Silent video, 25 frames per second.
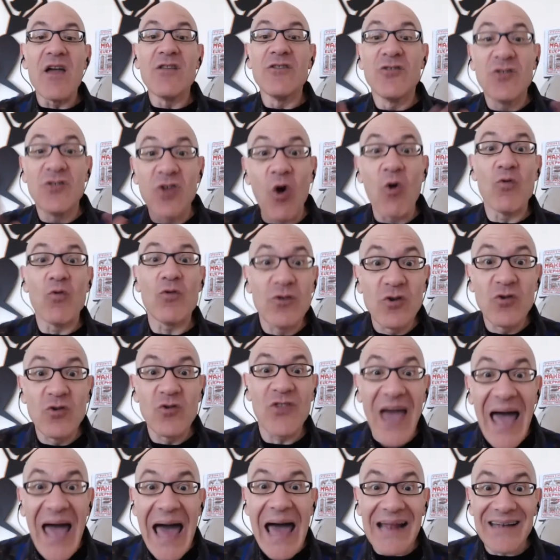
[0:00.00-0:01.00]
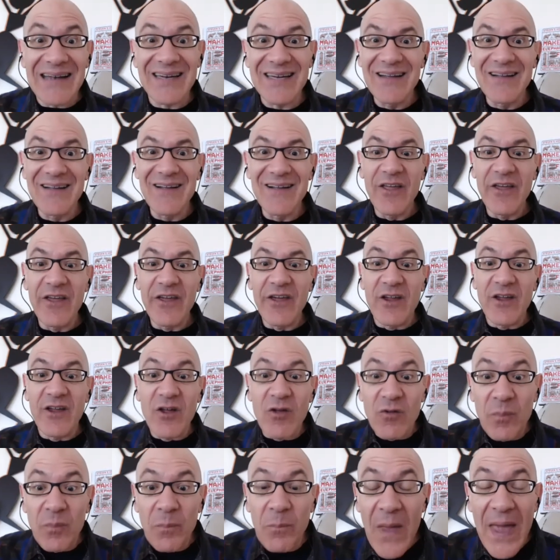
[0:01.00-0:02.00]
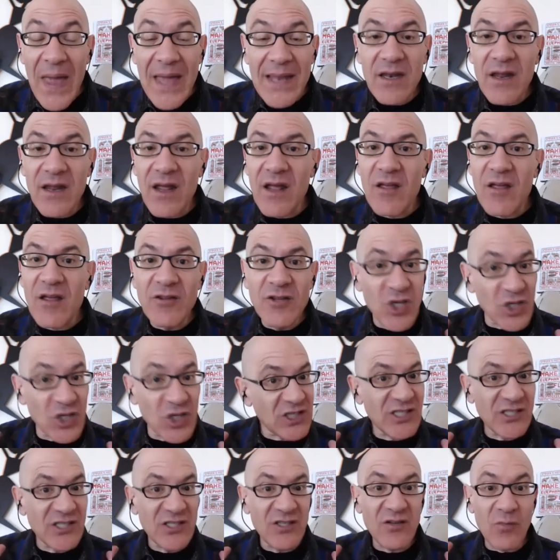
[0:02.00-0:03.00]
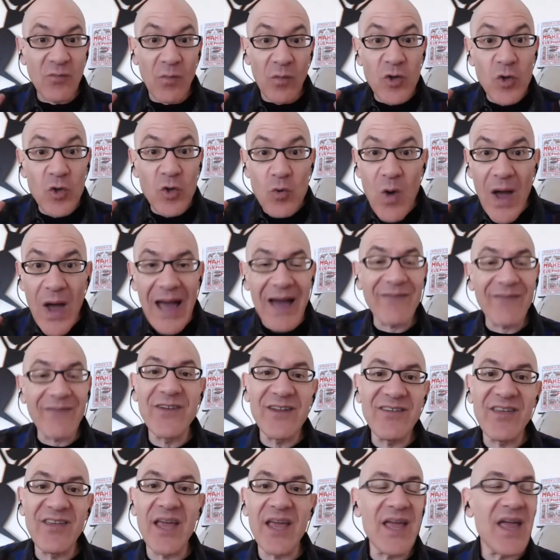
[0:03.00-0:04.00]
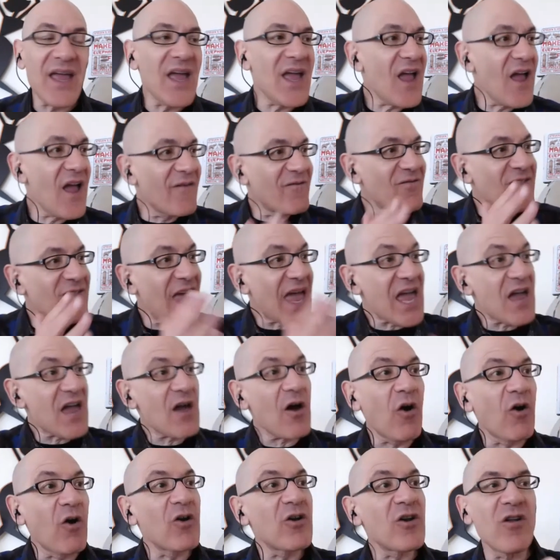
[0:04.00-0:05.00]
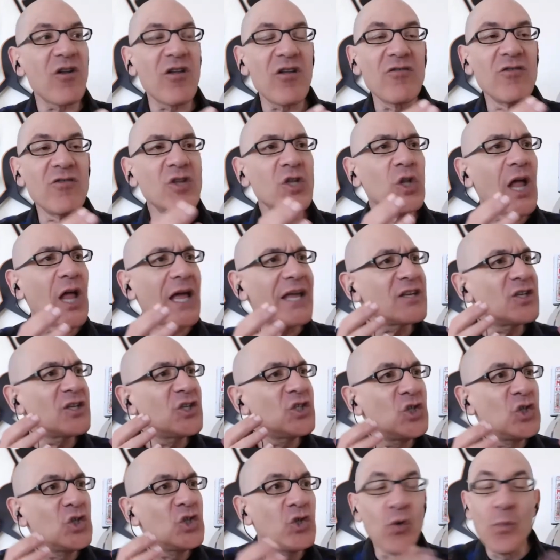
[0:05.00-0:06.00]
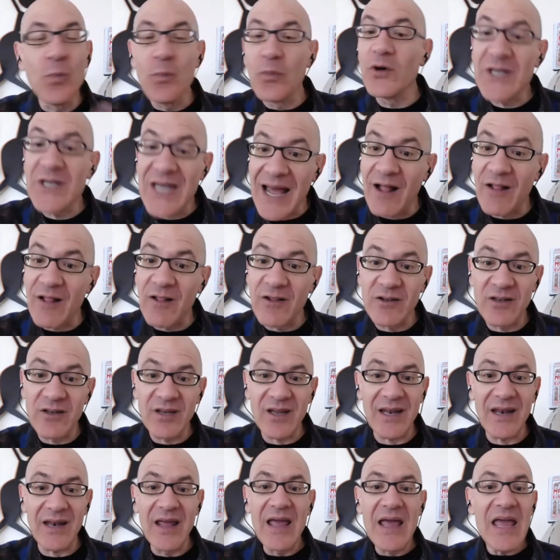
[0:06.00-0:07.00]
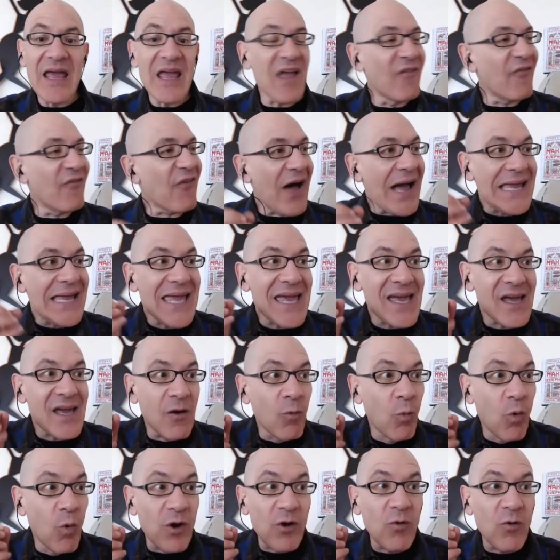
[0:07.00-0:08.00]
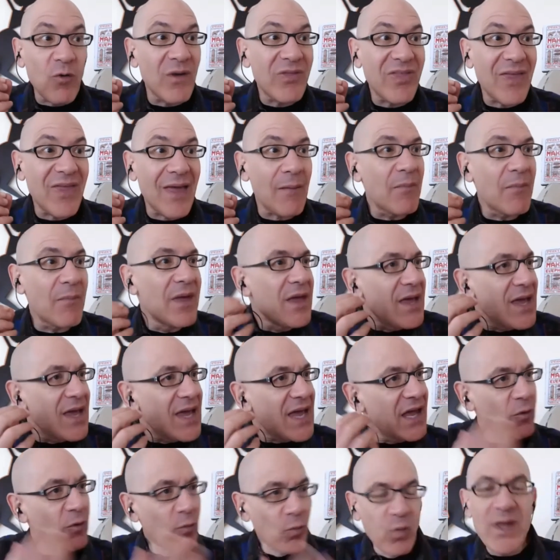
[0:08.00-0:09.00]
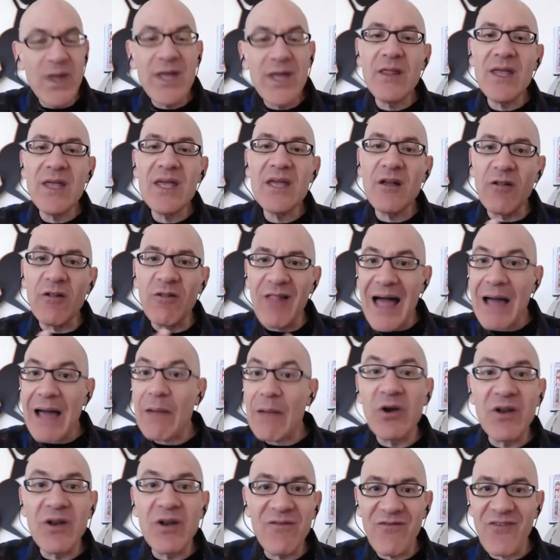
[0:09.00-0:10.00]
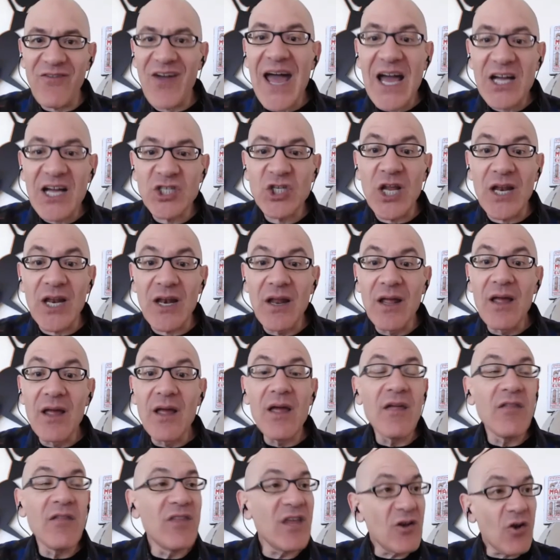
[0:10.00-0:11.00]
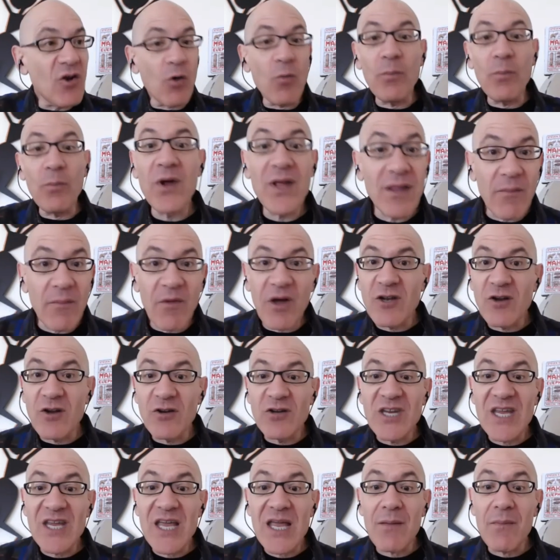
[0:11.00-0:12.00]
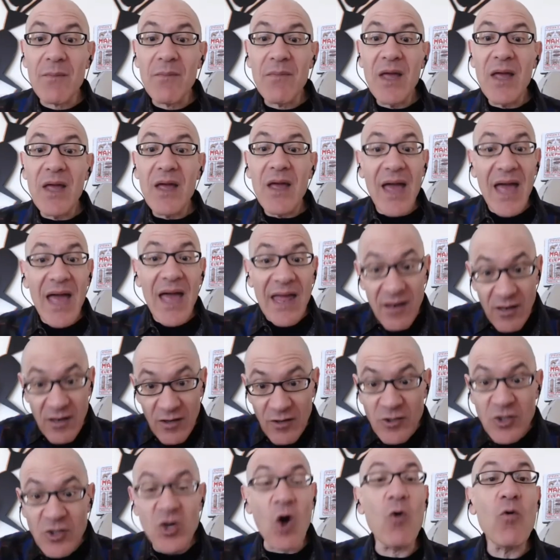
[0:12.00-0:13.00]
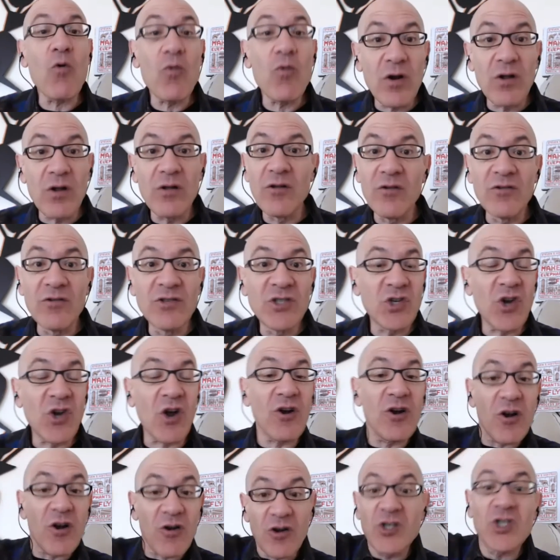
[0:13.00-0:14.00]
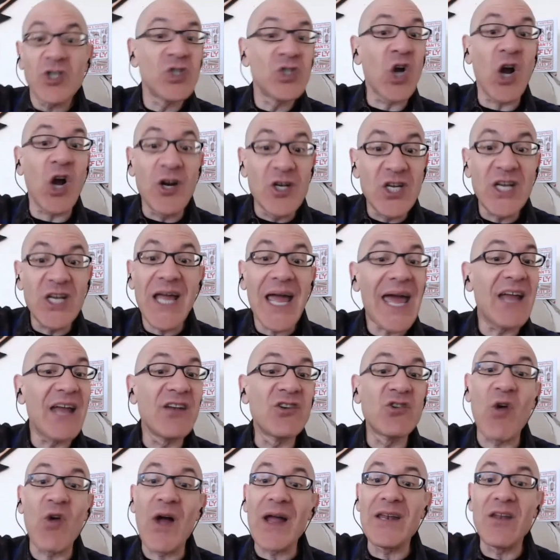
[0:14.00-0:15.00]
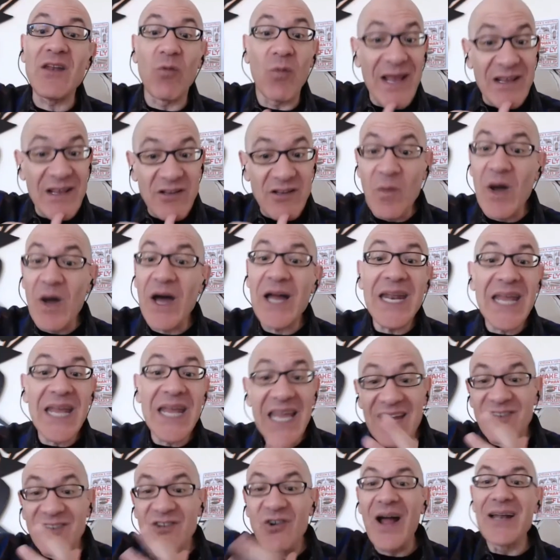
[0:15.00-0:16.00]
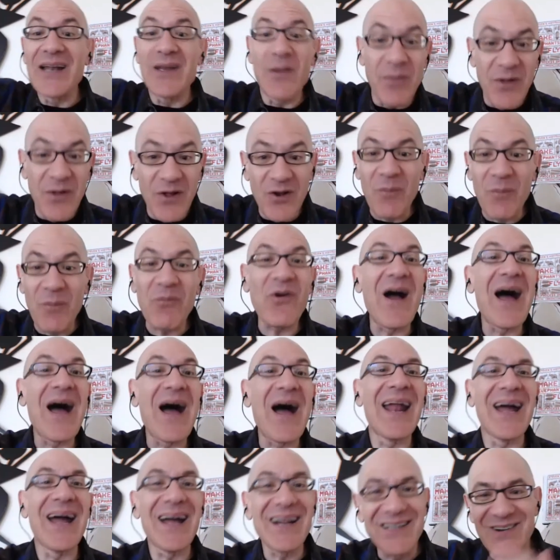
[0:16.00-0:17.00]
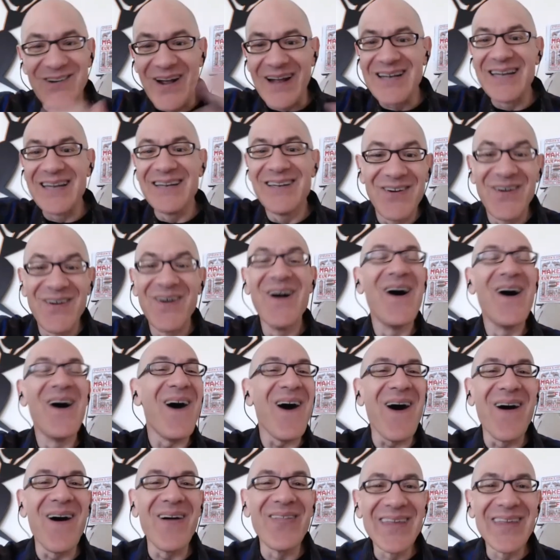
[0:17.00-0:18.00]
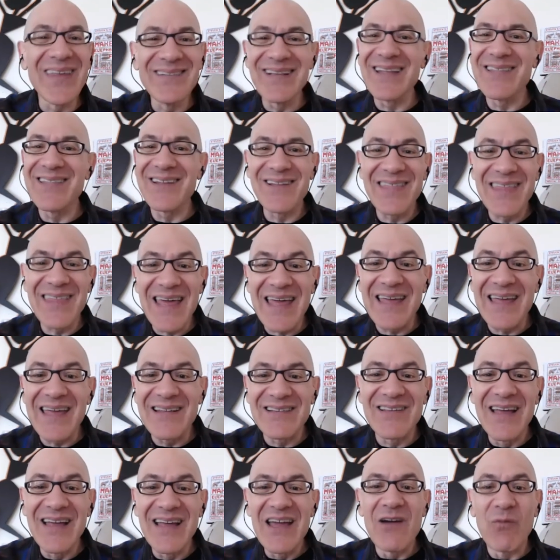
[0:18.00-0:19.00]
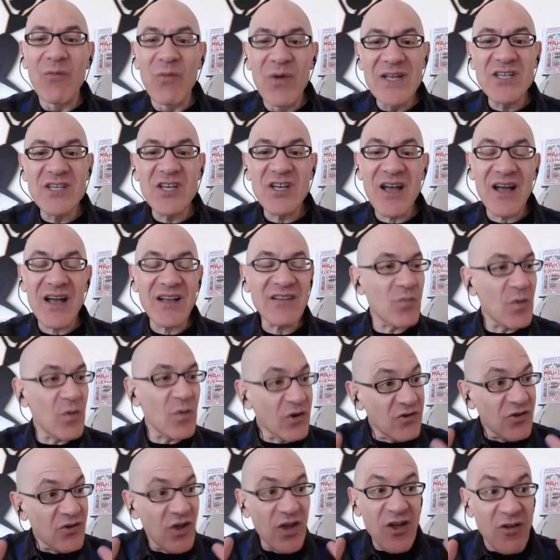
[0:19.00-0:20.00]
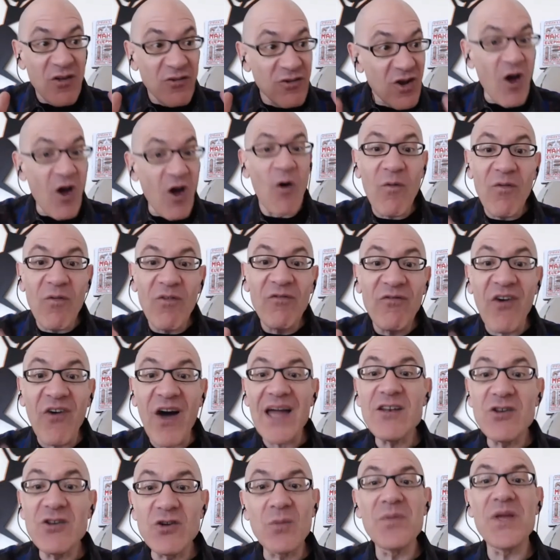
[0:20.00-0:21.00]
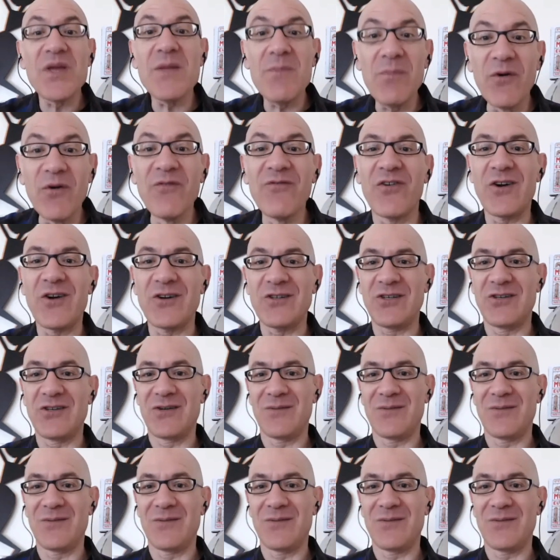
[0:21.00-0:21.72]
Don't do that. Then just, you have to say, if they aren't like super talented, if I can't work with them in a really collaborative fashion, then don't bring them on your team and don't start charging ahead, trying to raise money, trying to build a product, trying to do all these other things, reach customers. No, find your people first.